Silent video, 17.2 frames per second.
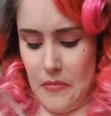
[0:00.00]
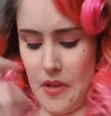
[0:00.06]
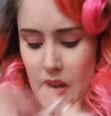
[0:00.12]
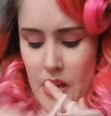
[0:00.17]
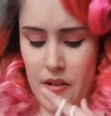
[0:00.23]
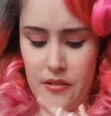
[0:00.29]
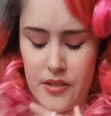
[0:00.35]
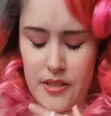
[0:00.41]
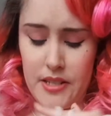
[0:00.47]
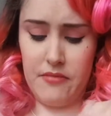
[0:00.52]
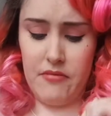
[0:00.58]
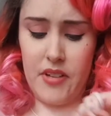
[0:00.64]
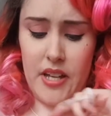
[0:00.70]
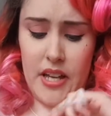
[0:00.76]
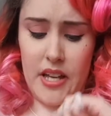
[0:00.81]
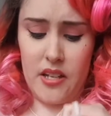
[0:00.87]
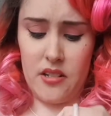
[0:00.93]
I only
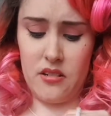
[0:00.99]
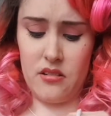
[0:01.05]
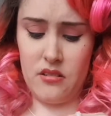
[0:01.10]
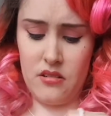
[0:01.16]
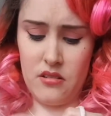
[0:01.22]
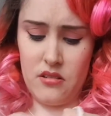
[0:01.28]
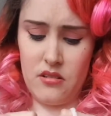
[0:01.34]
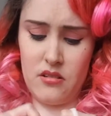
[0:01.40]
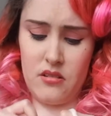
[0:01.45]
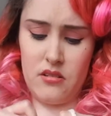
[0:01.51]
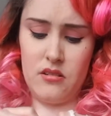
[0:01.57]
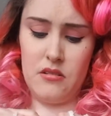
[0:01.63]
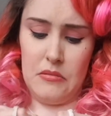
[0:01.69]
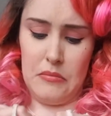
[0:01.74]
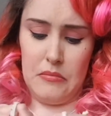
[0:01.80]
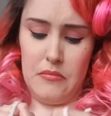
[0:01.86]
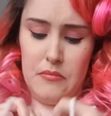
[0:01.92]
ever had
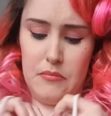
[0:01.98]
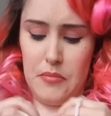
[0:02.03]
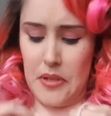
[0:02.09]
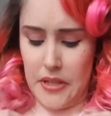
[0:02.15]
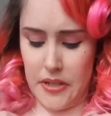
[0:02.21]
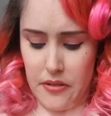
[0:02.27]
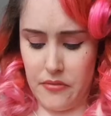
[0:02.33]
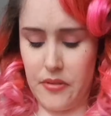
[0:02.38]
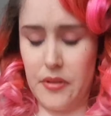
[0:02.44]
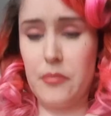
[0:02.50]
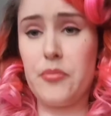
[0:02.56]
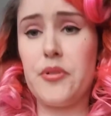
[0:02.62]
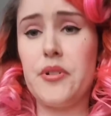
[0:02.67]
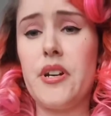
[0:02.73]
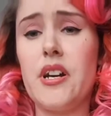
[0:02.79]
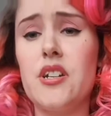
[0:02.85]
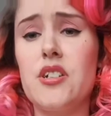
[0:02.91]
pink
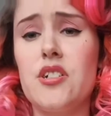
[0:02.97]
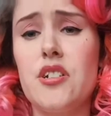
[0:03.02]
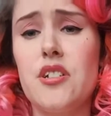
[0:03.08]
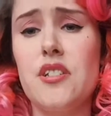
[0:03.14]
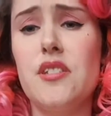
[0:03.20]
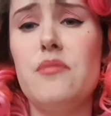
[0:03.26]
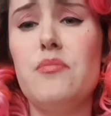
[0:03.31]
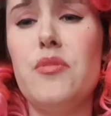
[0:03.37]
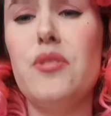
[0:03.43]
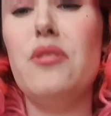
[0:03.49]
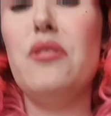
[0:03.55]
reproductions, but